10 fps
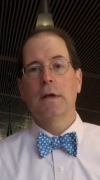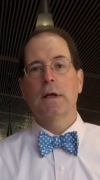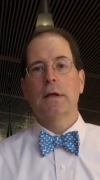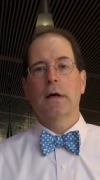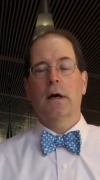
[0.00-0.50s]

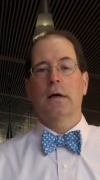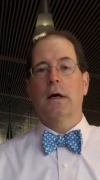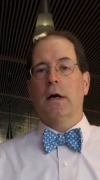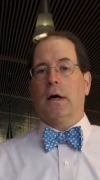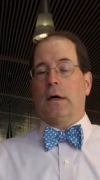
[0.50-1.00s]
the, uh,
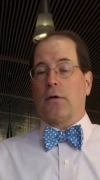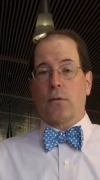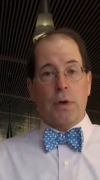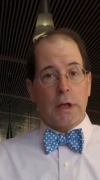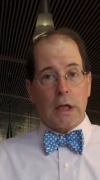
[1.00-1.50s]
it's
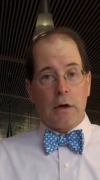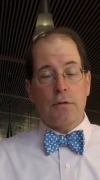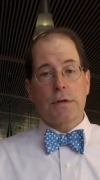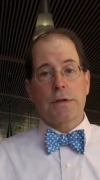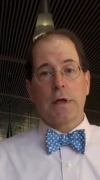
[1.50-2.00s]
a really
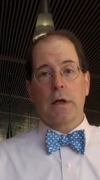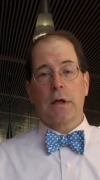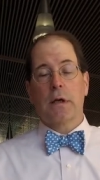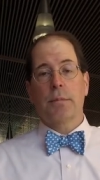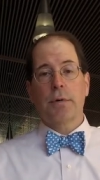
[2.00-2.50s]

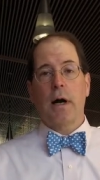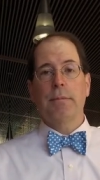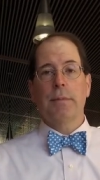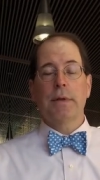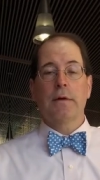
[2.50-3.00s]
interesting
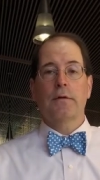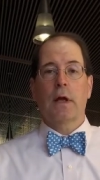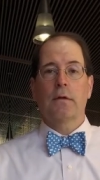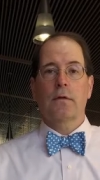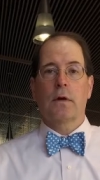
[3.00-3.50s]
problem in the
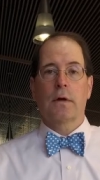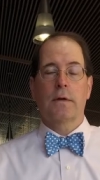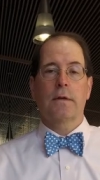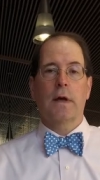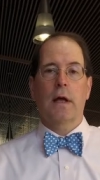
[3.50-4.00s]
sense
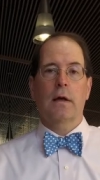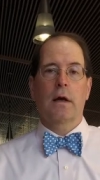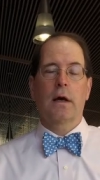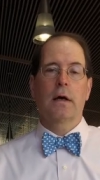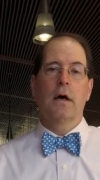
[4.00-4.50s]
that
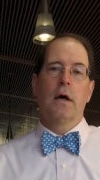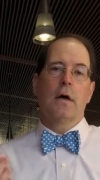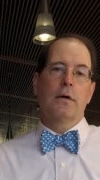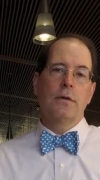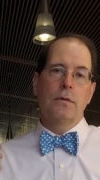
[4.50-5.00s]
uh,
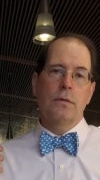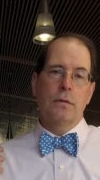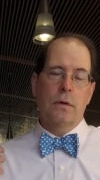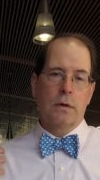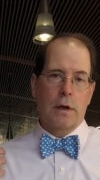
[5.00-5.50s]

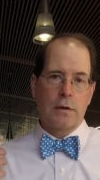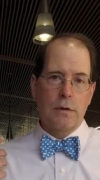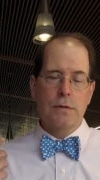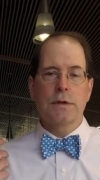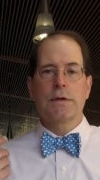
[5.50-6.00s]
you can
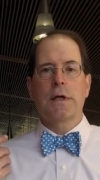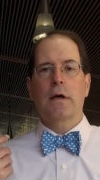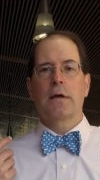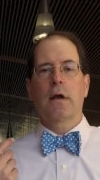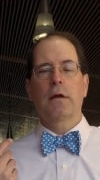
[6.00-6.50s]
use this
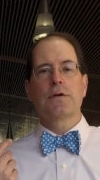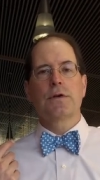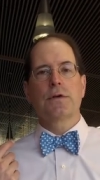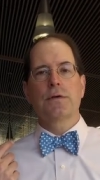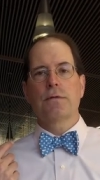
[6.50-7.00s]

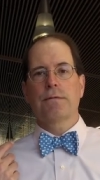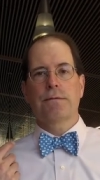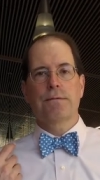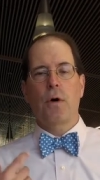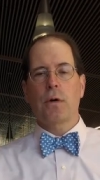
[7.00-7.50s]
technology to
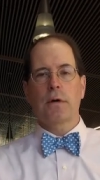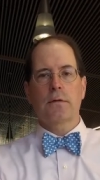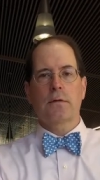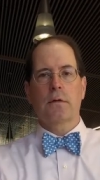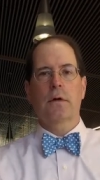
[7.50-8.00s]

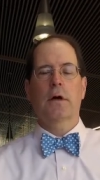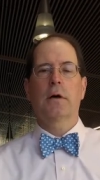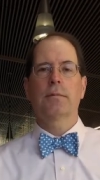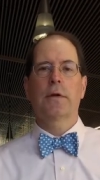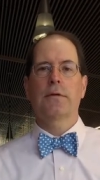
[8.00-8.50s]
focus
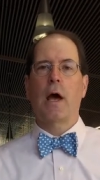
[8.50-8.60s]
um, the